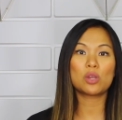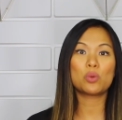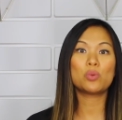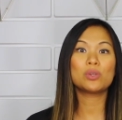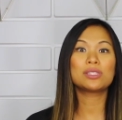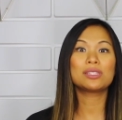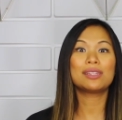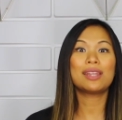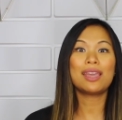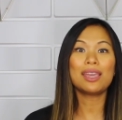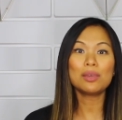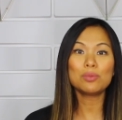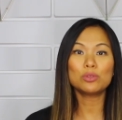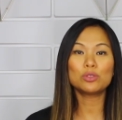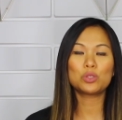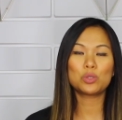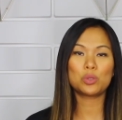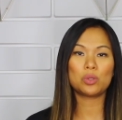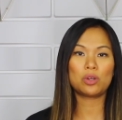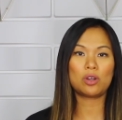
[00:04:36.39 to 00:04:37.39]
I wasn't
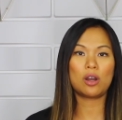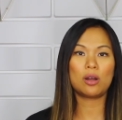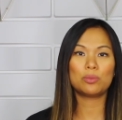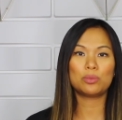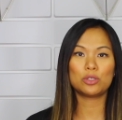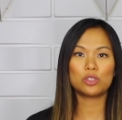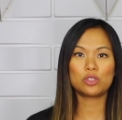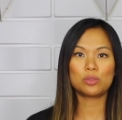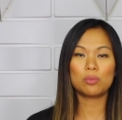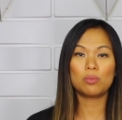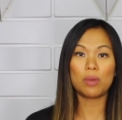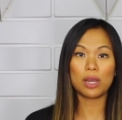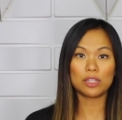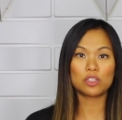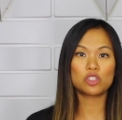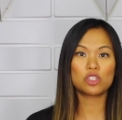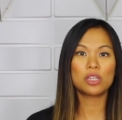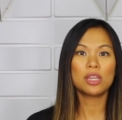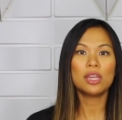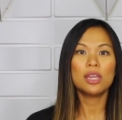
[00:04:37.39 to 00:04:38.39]
able to accomplish
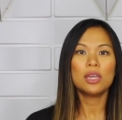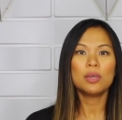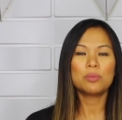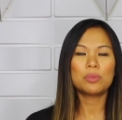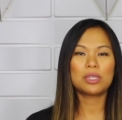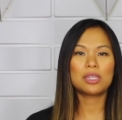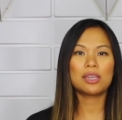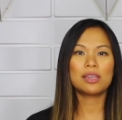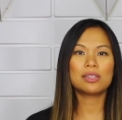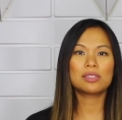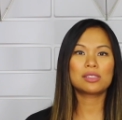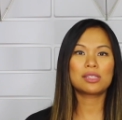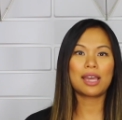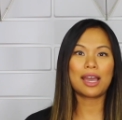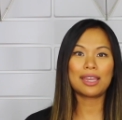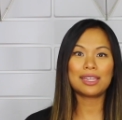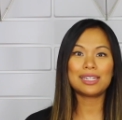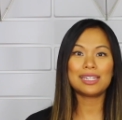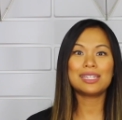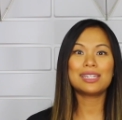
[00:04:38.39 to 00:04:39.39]
much because
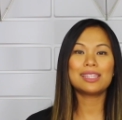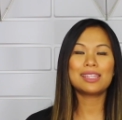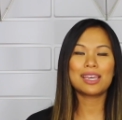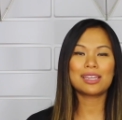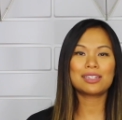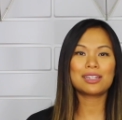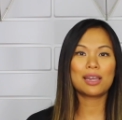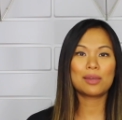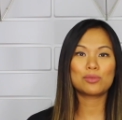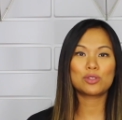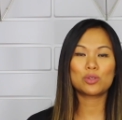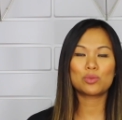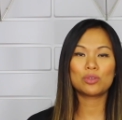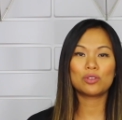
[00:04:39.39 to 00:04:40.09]
I needed that time to